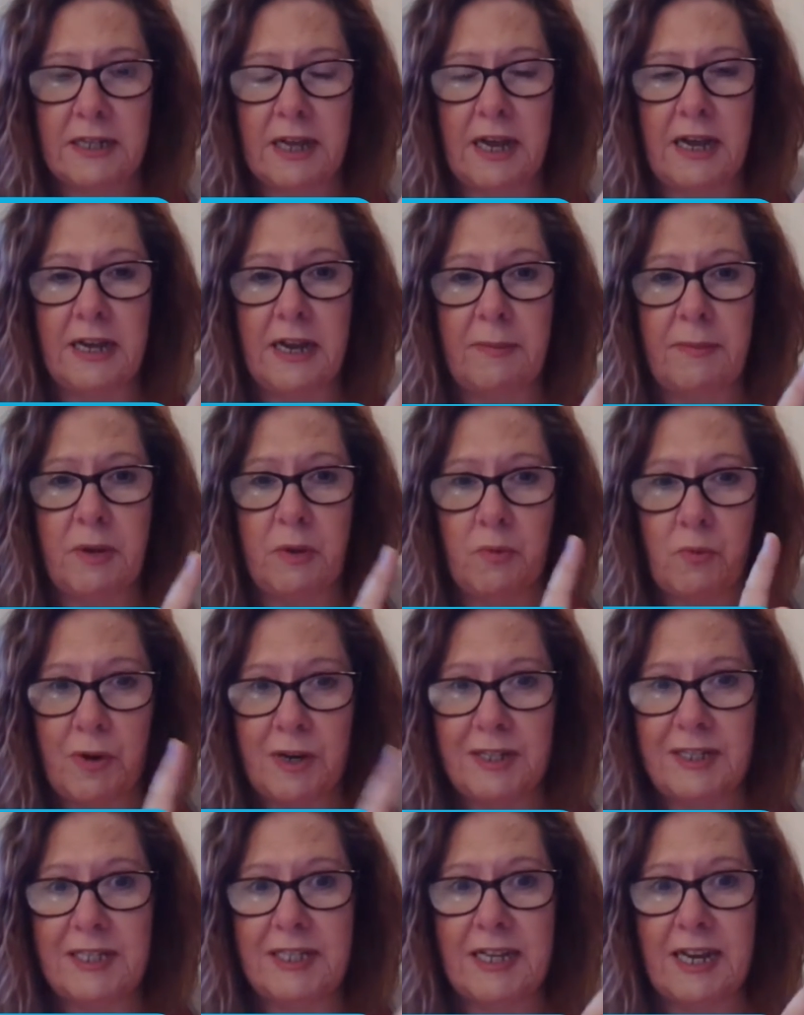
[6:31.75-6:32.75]

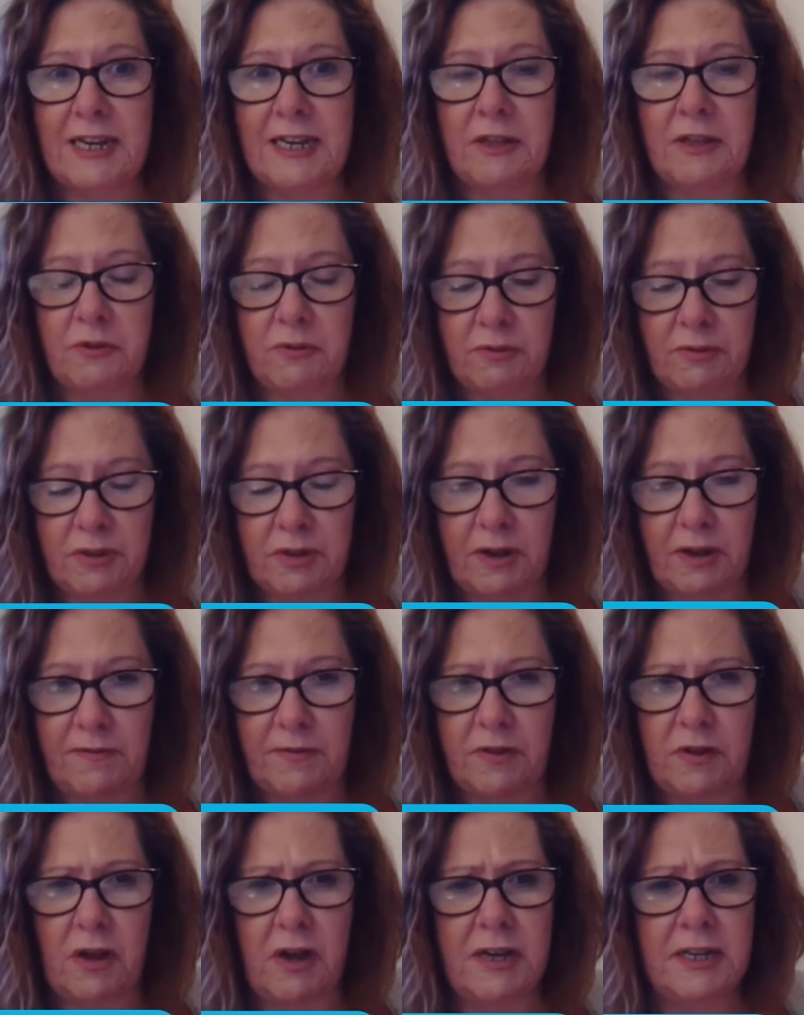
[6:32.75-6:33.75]
1 second throws off
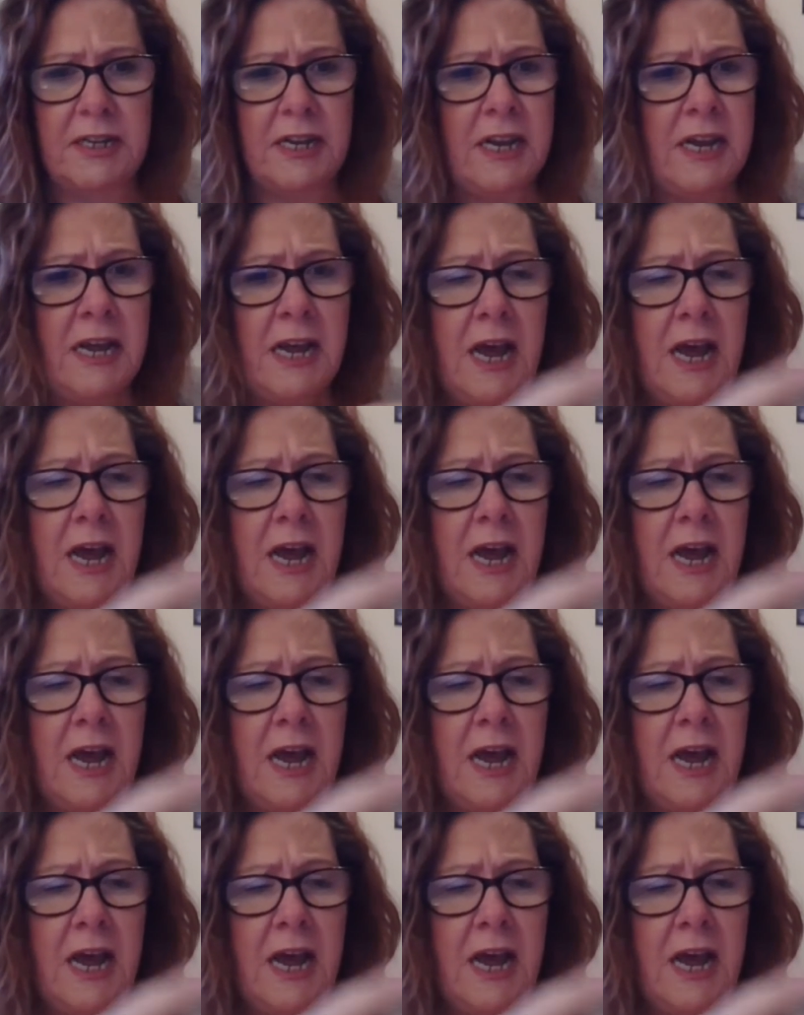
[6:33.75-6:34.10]
a lot.